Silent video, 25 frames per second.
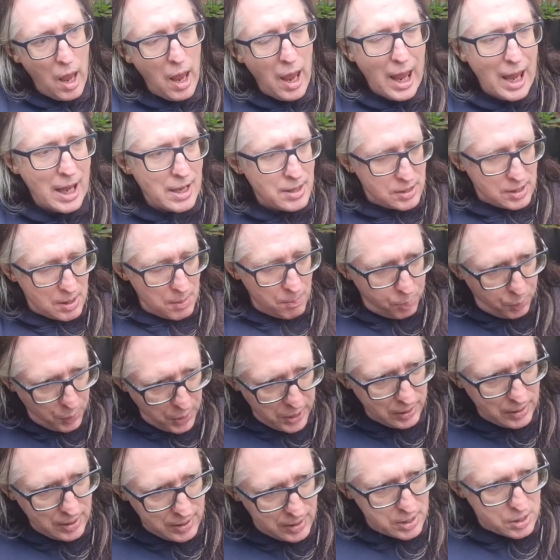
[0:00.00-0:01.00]
is
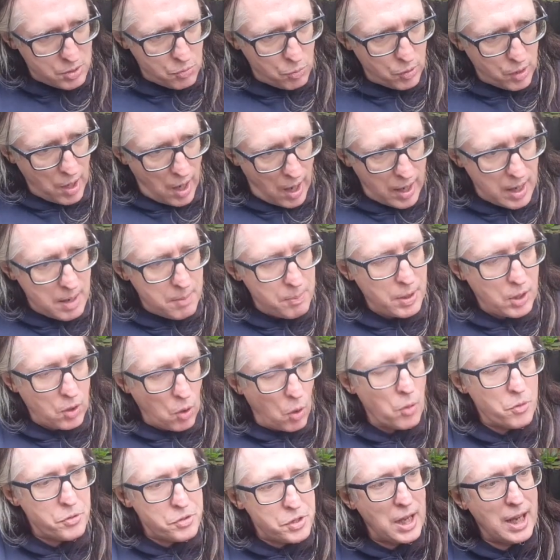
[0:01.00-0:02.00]
completely disregarded
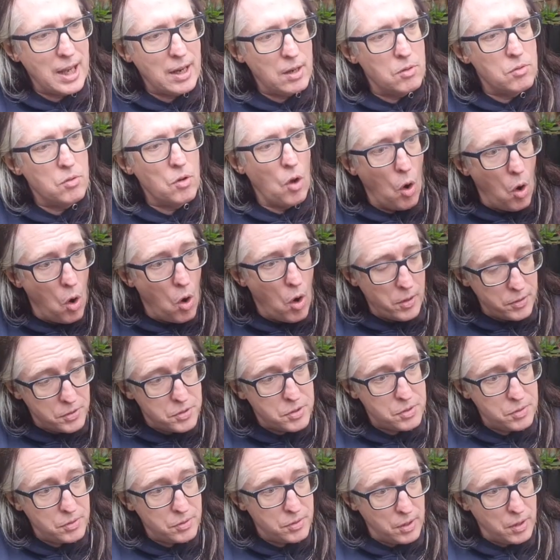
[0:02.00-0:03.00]
because it
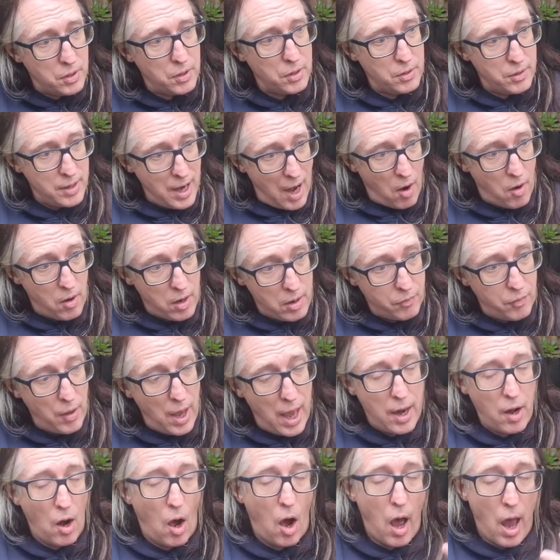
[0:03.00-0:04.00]
hurts the narrative.
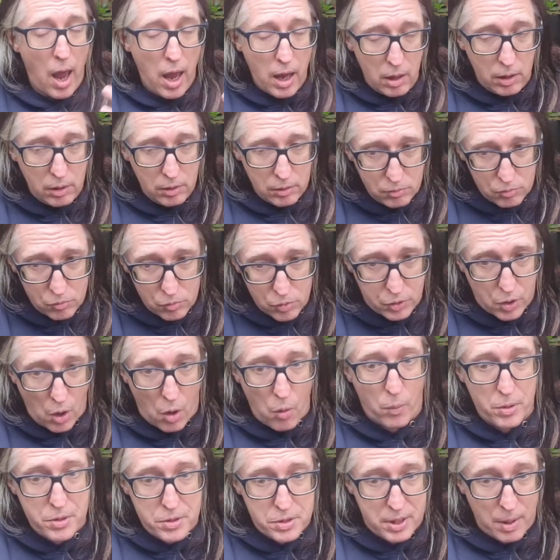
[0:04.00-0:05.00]
And I would go
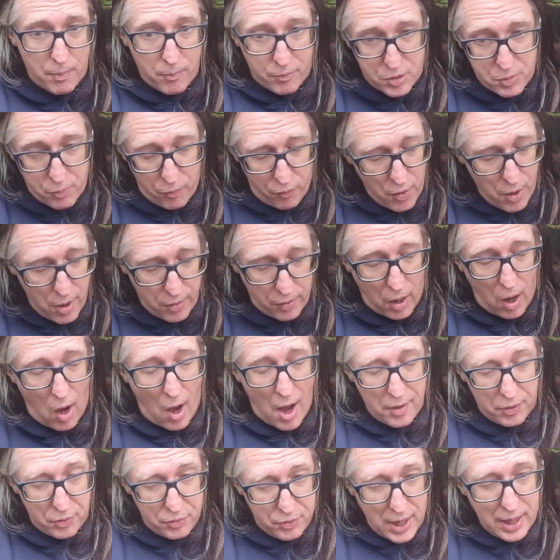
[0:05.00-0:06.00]
one step further.
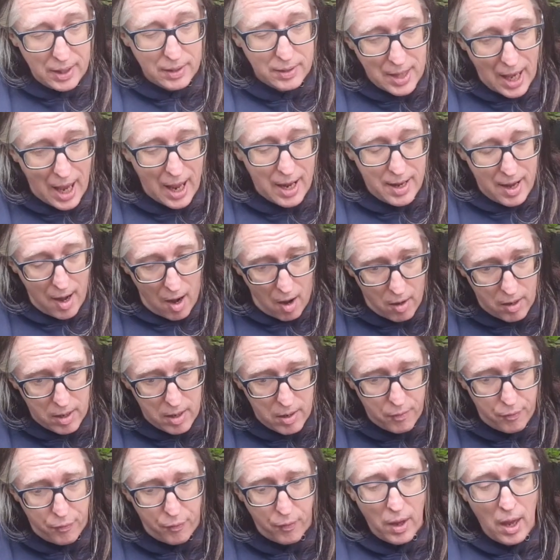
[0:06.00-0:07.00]
I think that
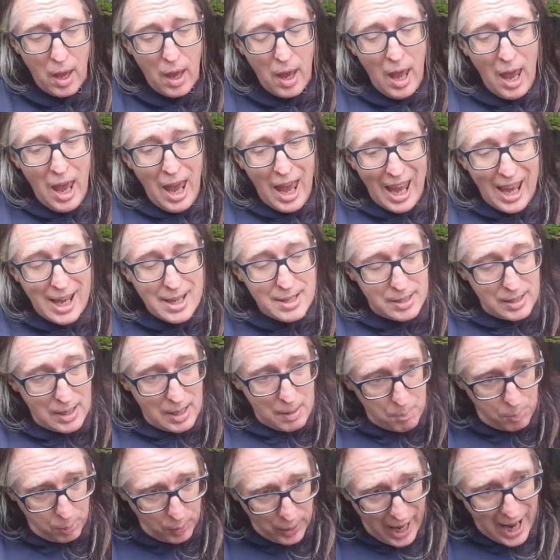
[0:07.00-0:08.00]
narrative is an
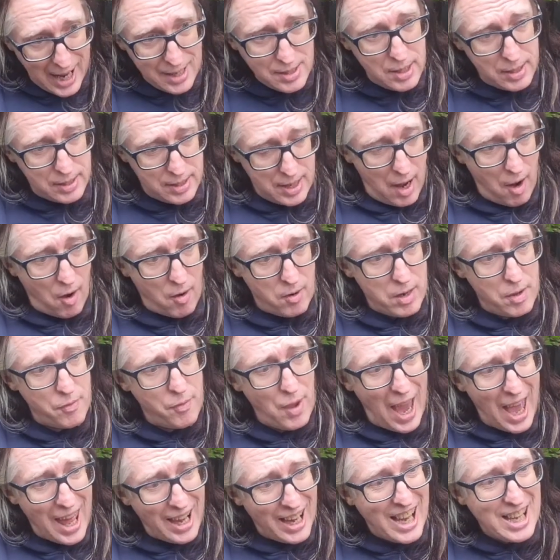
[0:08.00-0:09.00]
implanted narrative
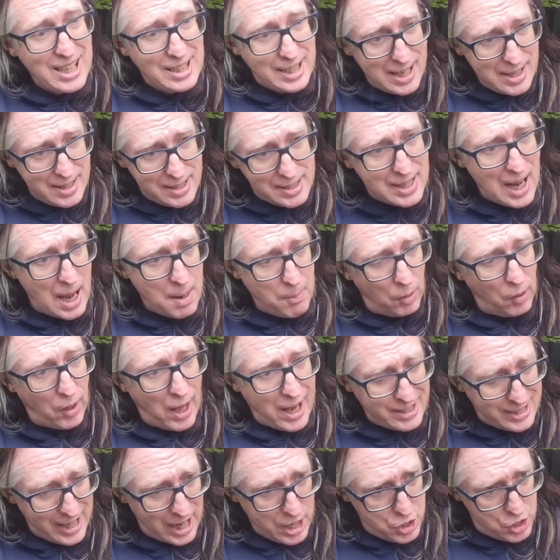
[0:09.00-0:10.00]
and a
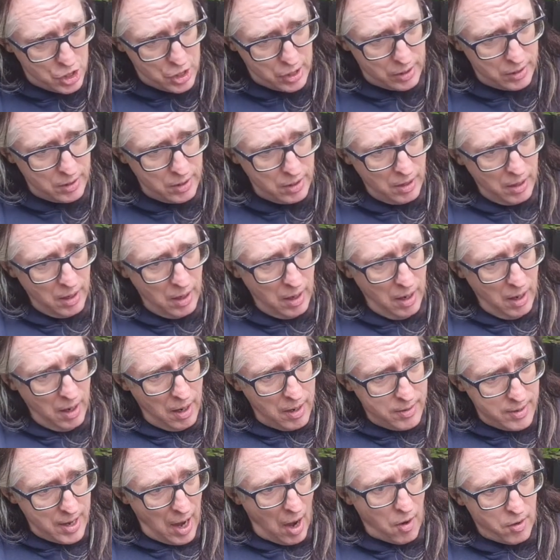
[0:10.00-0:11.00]
destabilization
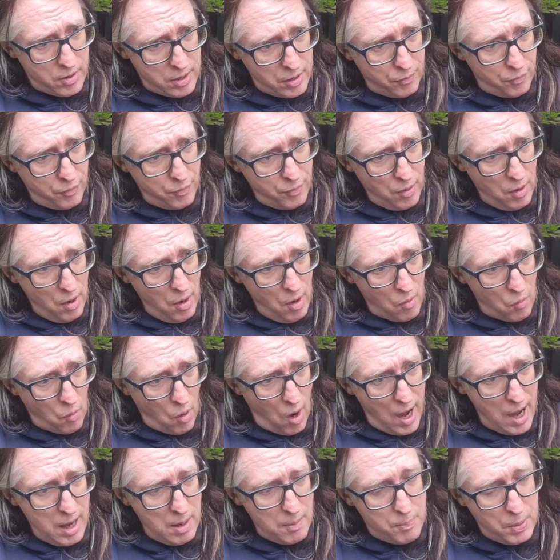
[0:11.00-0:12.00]
narrative,
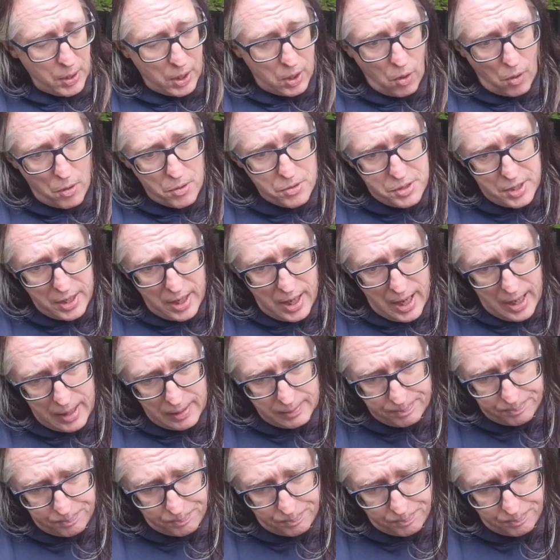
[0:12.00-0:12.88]
right? Because it